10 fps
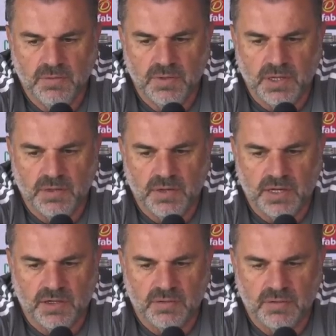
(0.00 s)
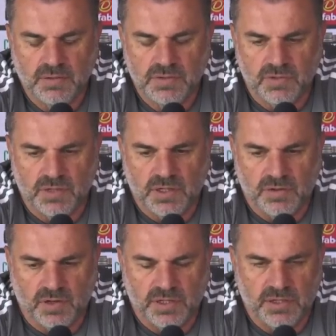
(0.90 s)
you know, I had a sort of
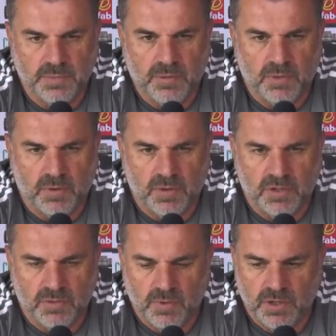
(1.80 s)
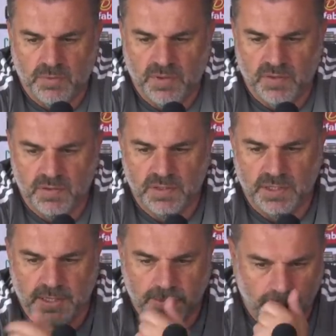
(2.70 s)
clear idea about what I wanted to work with, and
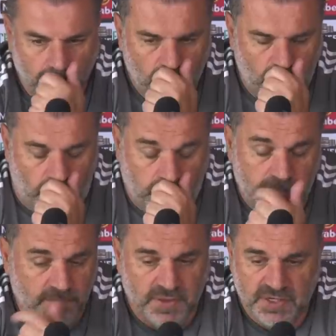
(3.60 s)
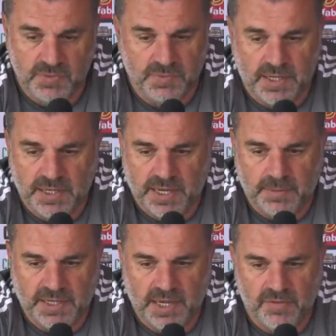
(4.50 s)
things
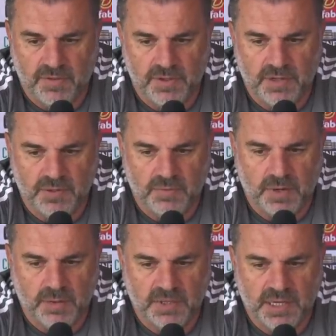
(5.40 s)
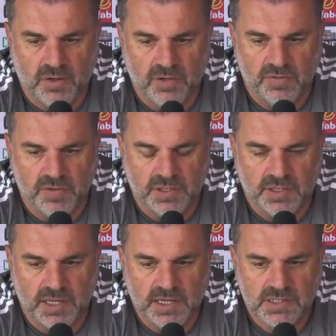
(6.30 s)
came together, and we were able to get Oliver in
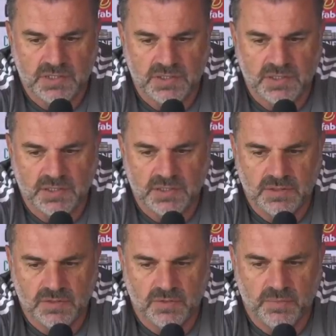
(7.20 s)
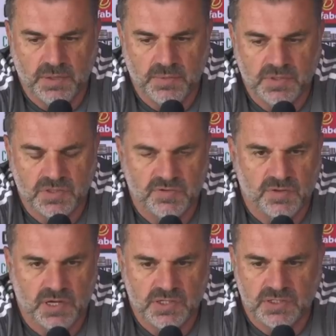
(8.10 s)
the last sort of bit of business
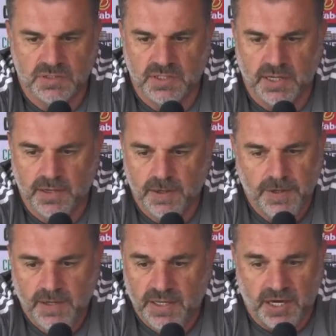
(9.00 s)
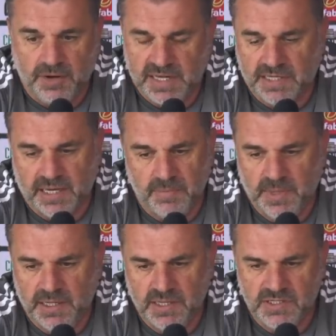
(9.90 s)
for us. And yeah, great to get him
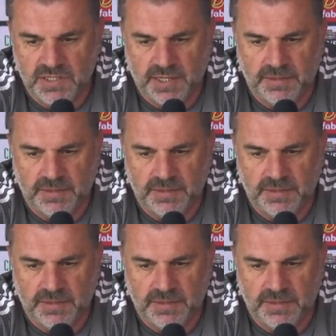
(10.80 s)
in. He's